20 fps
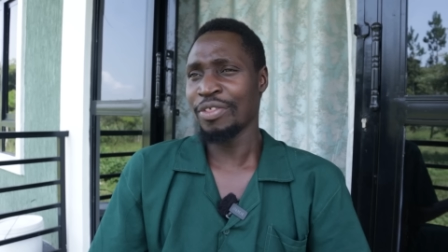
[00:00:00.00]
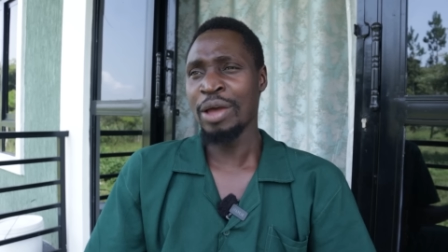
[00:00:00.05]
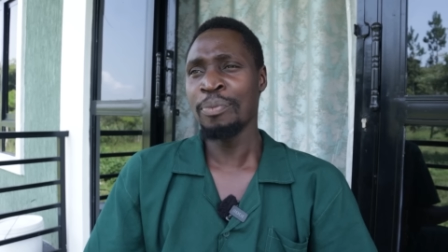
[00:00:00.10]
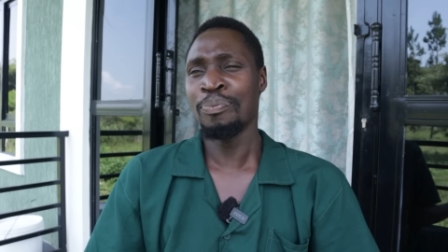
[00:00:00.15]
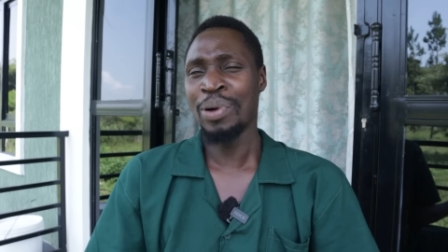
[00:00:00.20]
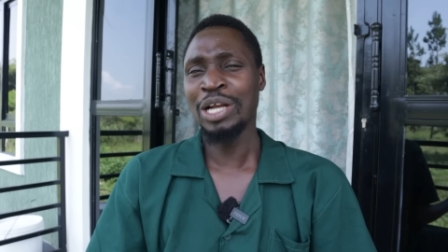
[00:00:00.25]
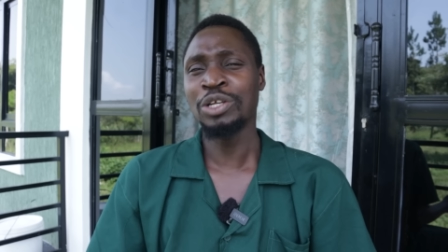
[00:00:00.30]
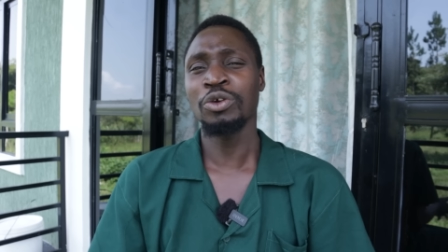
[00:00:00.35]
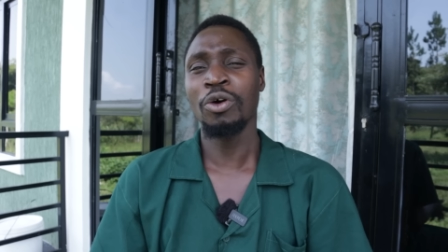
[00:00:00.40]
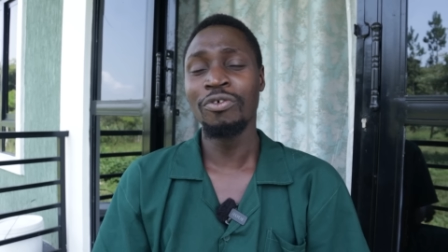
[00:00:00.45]
Are they
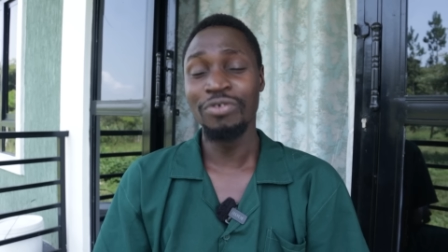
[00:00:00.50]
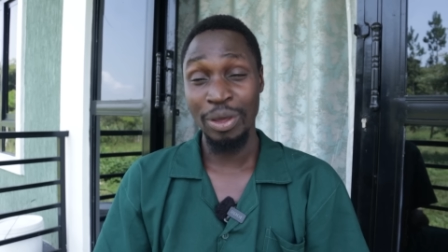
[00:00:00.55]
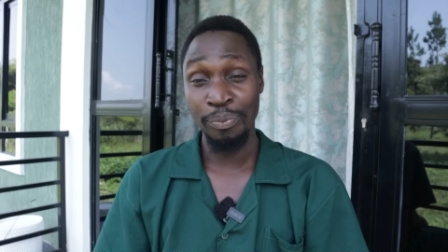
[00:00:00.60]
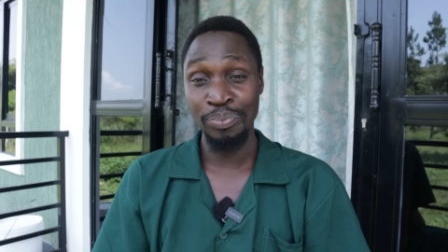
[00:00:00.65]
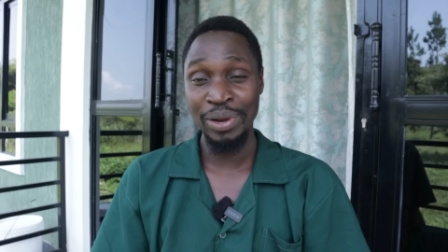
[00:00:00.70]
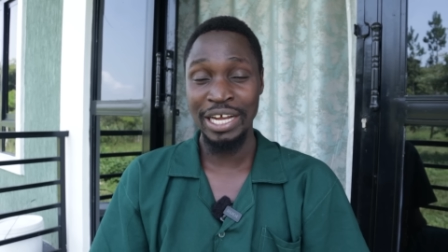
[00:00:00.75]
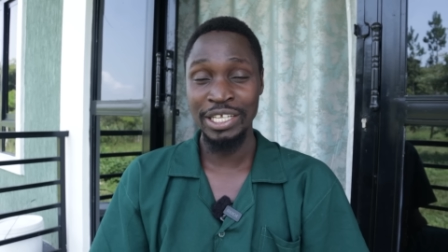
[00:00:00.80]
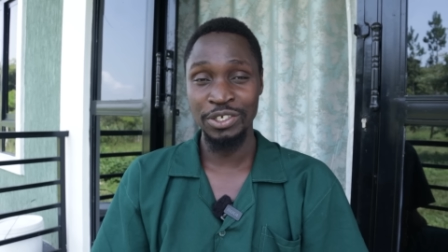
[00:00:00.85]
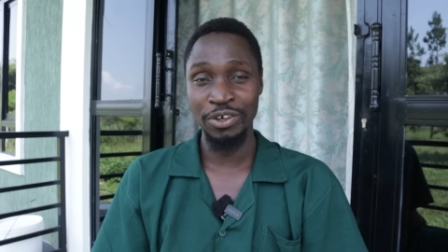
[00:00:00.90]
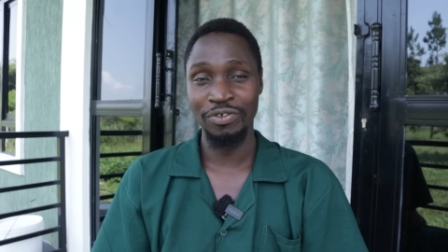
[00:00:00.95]
part of the
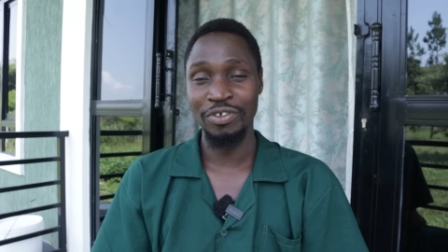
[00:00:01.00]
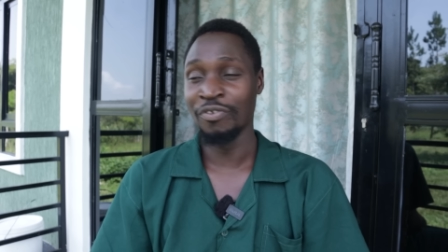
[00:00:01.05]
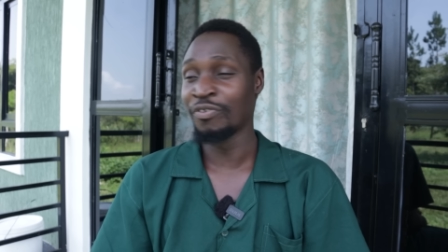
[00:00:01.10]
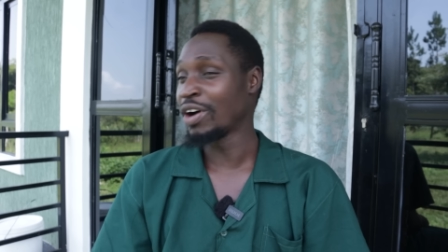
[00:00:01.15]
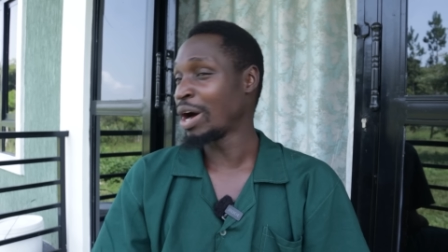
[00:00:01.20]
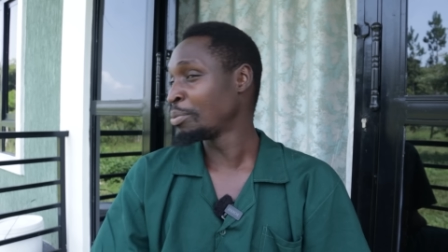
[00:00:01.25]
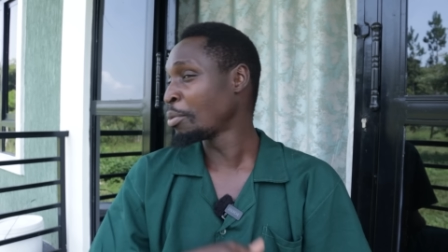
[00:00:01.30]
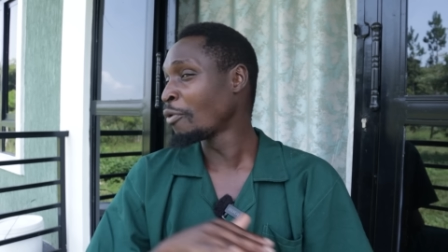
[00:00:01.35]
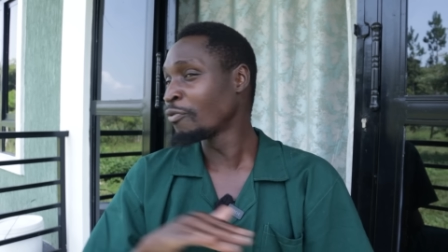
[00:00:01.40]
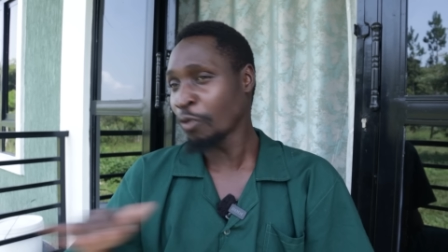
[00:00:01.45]
plans of the
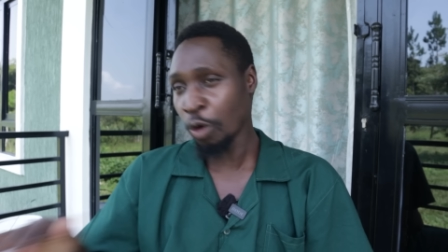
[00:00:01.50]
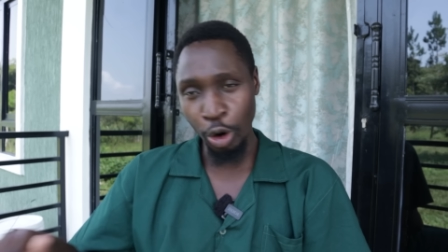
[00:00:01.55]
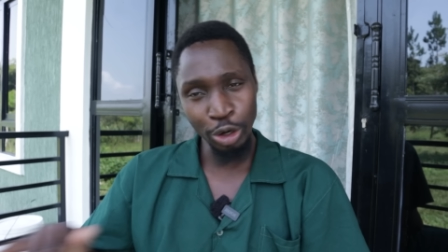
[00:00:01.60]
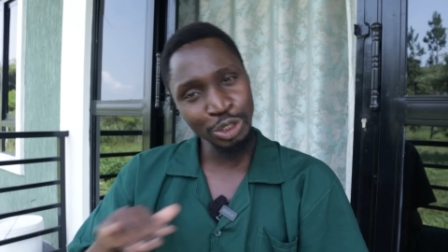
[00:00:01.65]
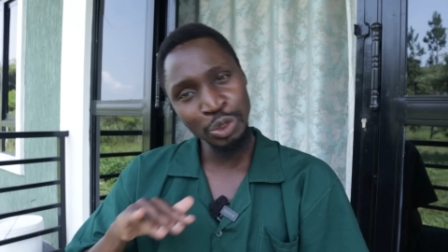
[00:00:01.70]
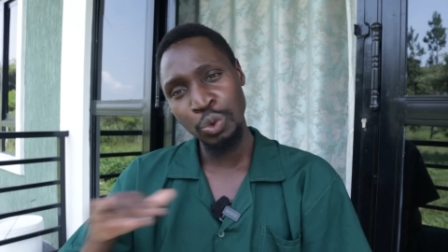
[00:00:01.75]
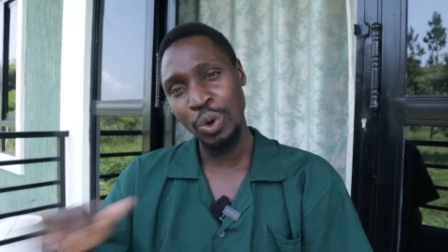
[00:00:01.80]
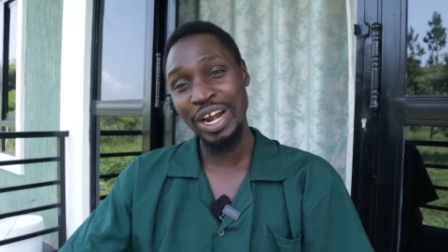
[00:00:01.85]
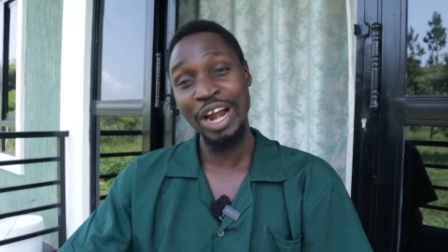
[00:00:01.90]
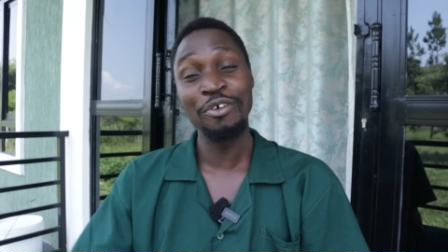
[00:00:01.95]
farm? Of
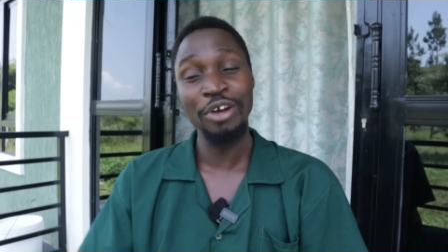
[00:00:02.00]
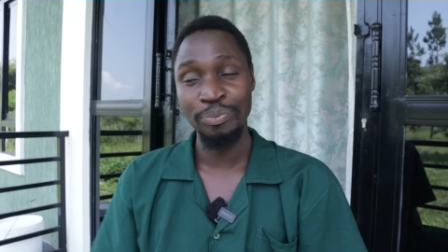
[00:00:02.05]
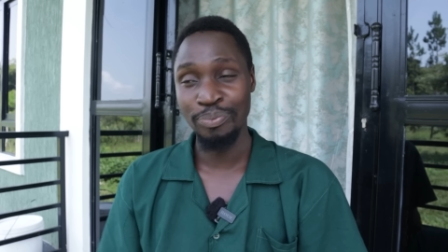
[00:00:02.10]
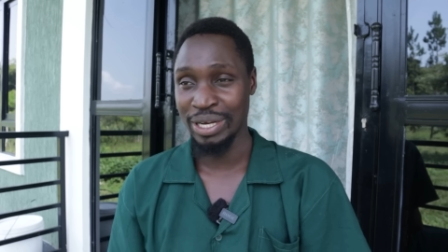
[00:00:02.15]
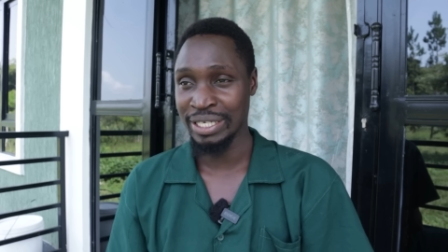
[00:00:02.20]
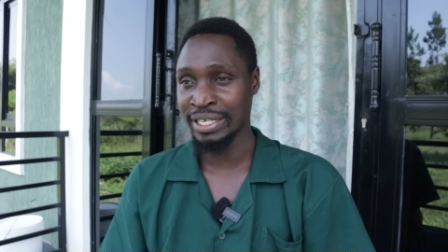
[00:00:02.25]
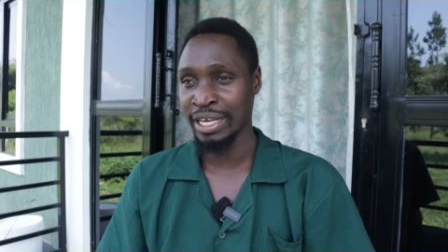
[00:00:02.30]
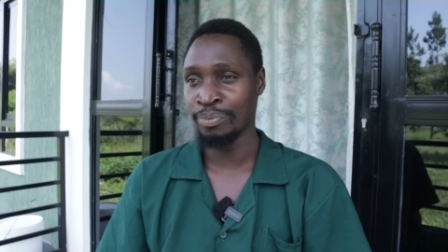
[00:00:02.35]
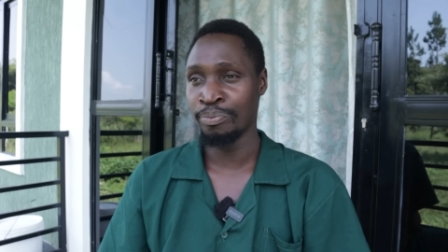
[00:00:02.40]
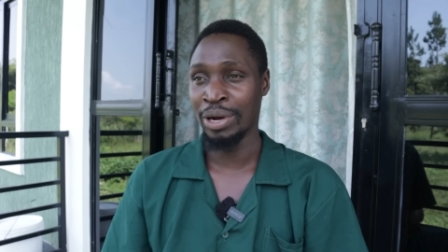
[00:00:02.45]
course,
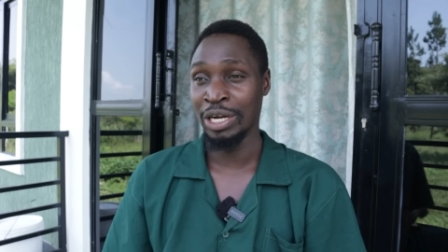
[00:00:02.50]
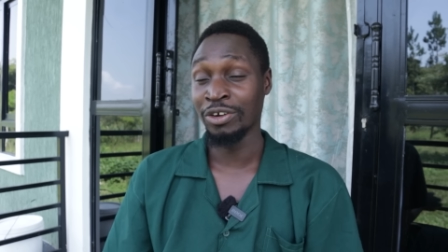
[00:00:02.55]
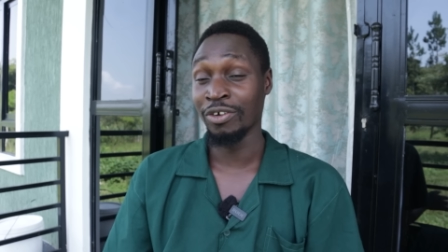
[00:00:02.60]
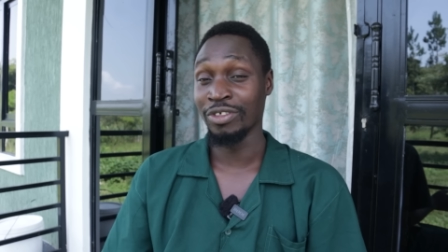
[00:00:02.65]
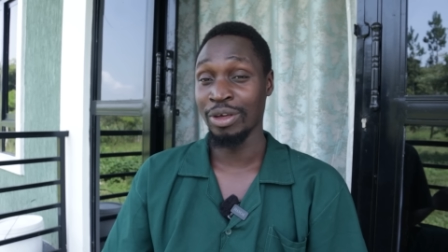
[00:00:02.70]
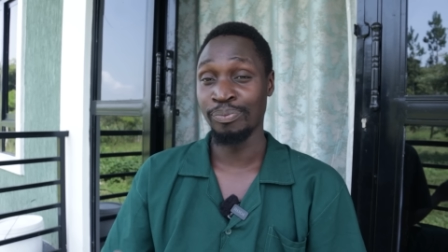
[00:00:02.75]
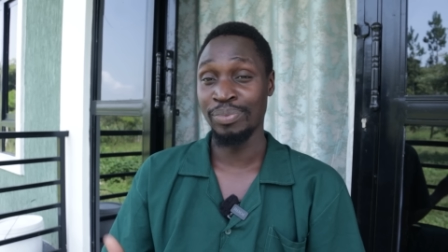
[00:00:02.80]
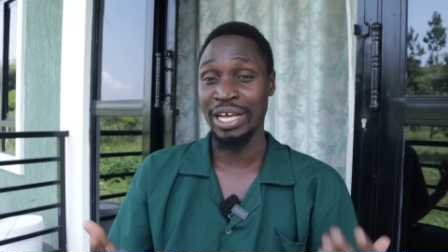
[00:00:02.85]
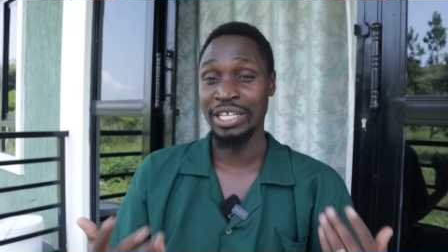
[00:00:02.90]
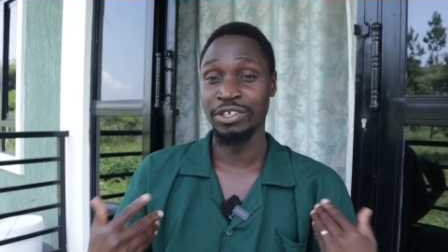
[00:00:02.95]
100% part
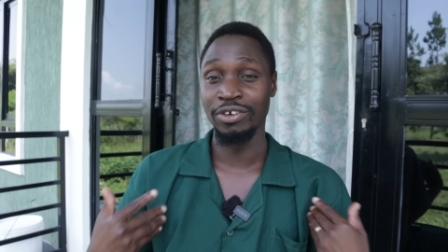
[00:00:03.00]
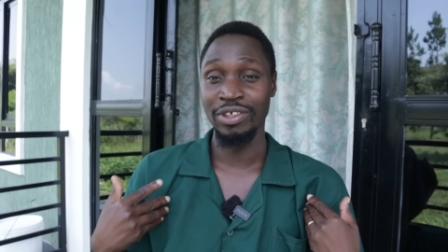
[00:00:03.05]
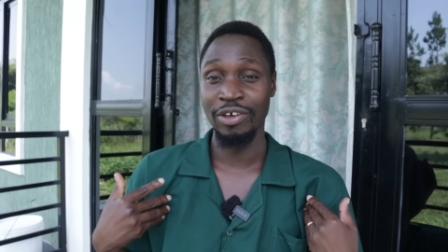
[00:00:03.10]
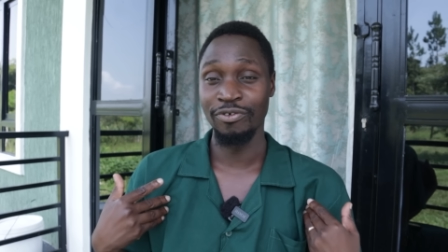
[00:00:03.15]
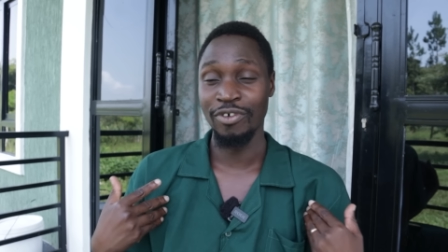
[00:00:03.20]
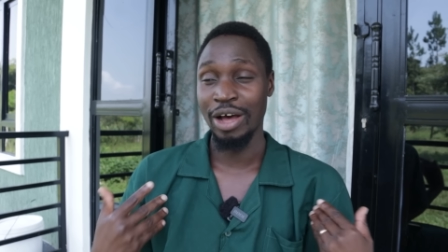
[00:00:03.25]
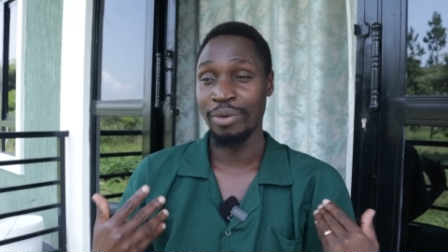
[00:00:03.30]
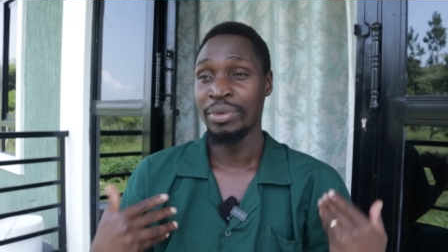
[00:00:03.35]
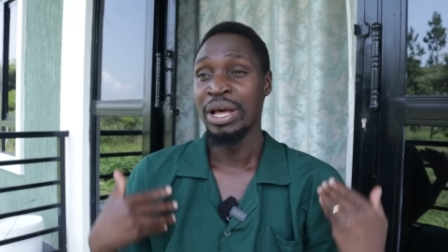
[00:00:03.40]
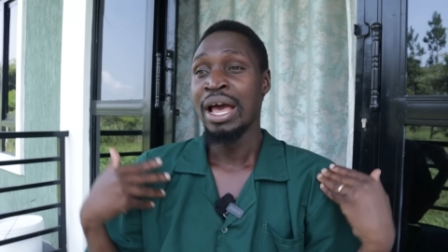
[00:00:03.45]
of the plans of the
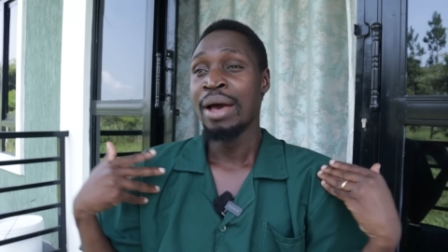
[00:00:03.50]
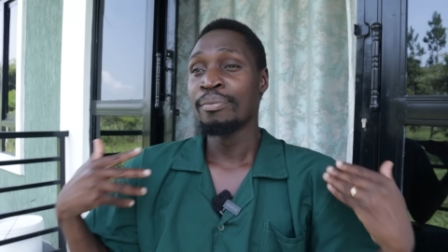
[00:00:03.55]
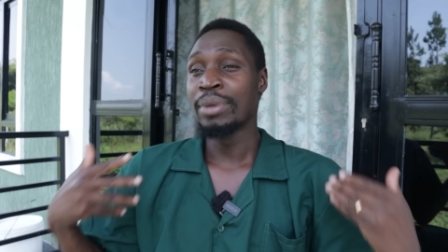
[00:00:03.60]
farm.